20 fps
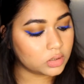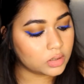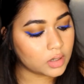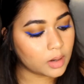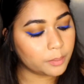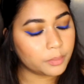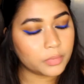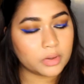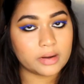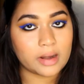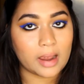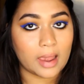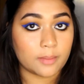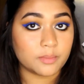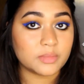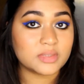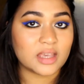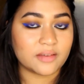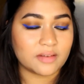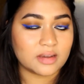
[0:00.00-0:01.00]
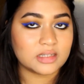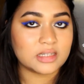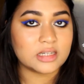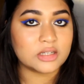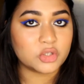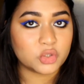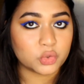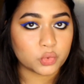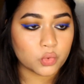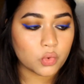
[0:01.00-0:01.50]
number
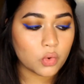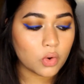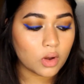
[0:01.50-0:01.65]
M72.